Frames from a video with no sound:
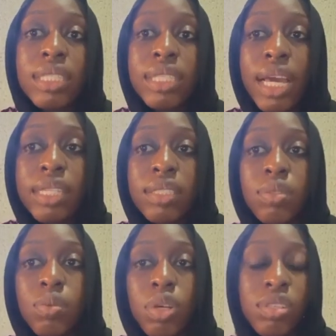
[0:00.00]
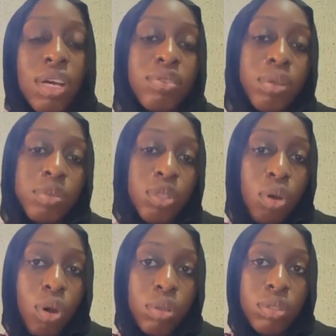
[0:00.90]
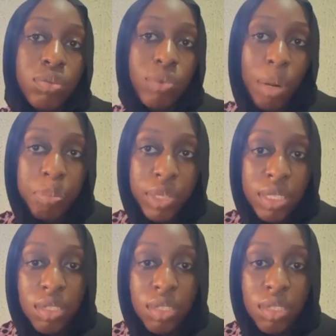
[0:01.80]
Then we also have something called rapid